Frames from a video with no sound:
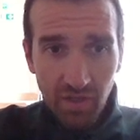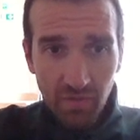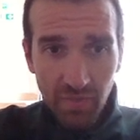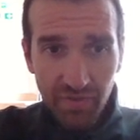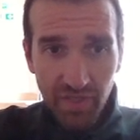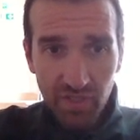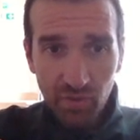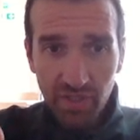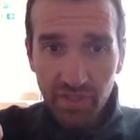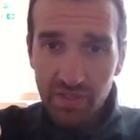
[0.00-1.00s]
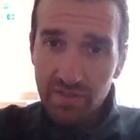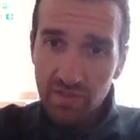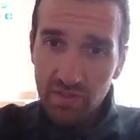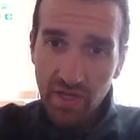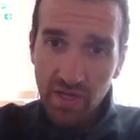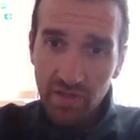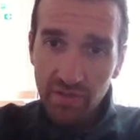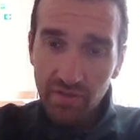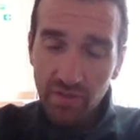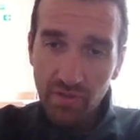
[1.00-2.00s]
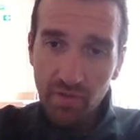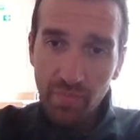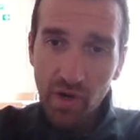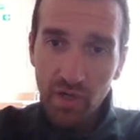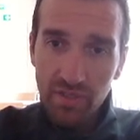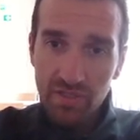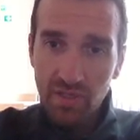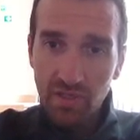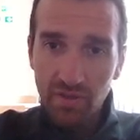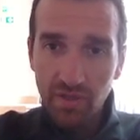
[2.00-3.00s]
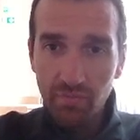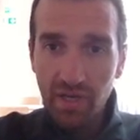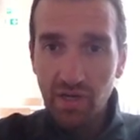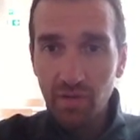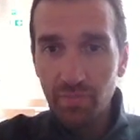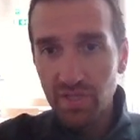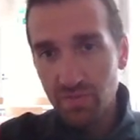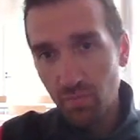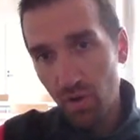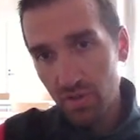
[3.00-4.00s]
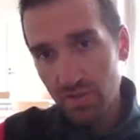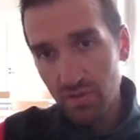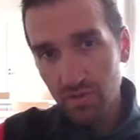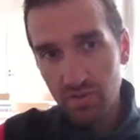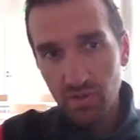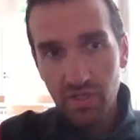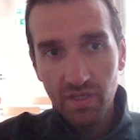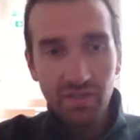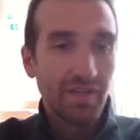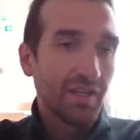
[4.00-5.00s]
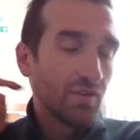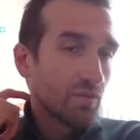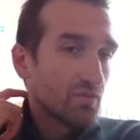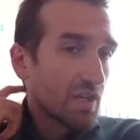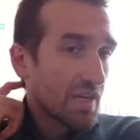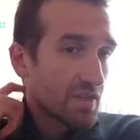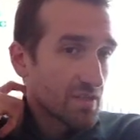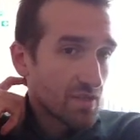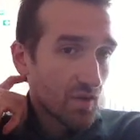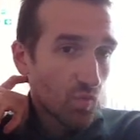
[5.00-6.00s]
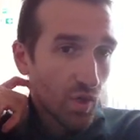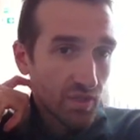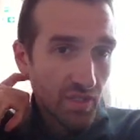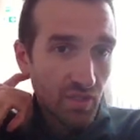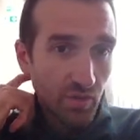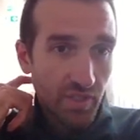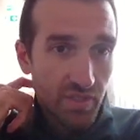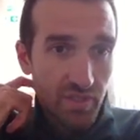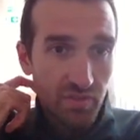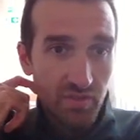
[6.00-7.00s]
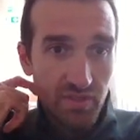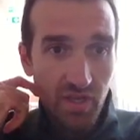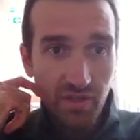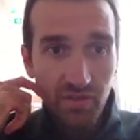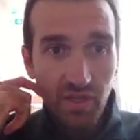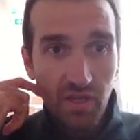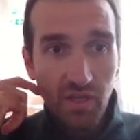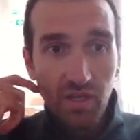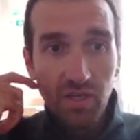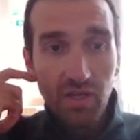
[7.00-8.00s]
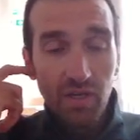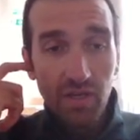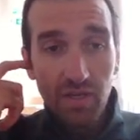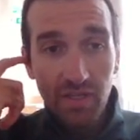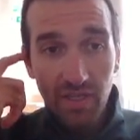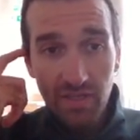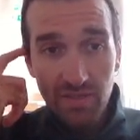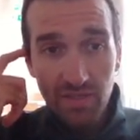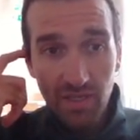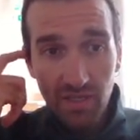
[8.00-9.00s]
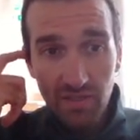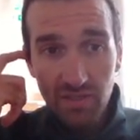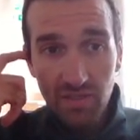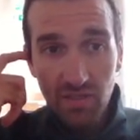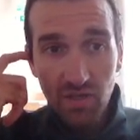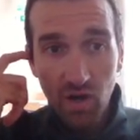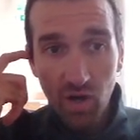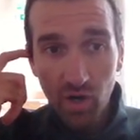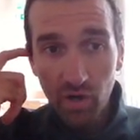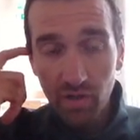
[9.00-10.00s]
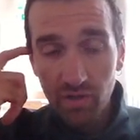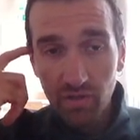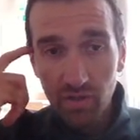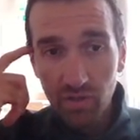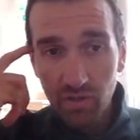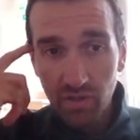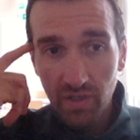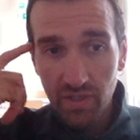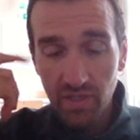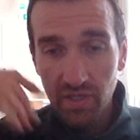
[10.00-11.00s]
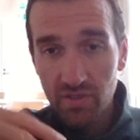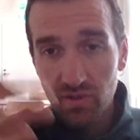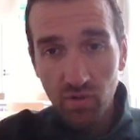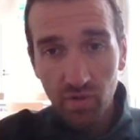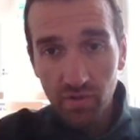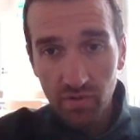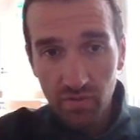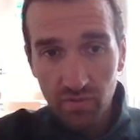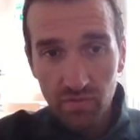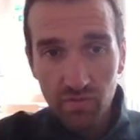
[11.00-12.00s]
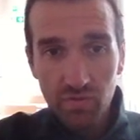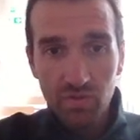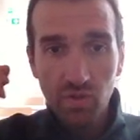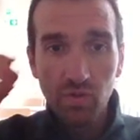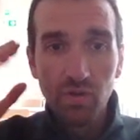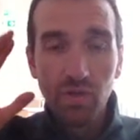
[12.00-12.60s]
But they don't understand the parts that make up these blocks. So they don't really understand what they don't understand is it are and so on. So